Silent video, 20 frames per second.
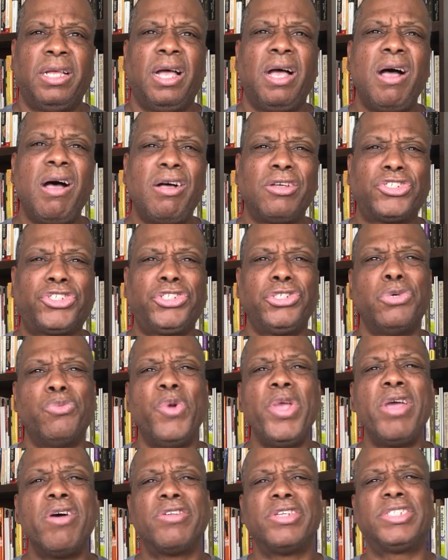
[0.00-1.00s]
oh shoot
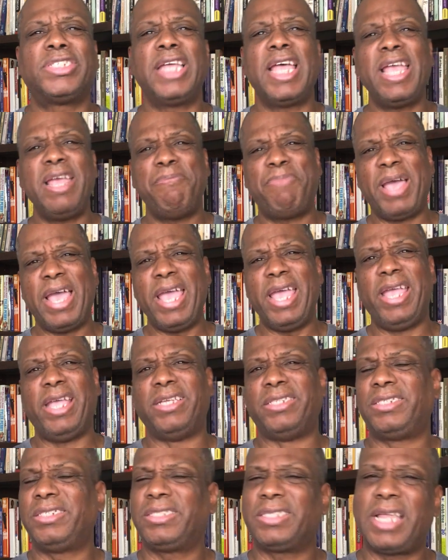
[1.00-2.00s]
we on the same
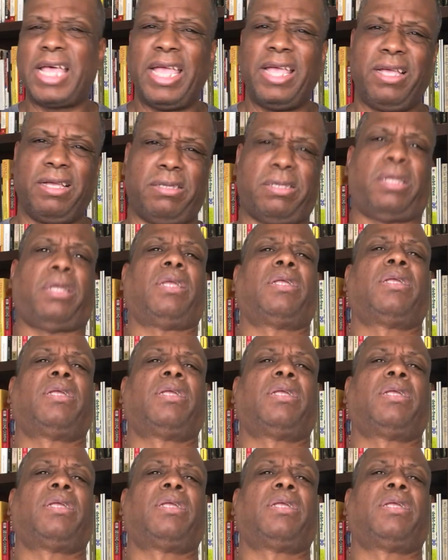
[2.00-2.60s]
page it's like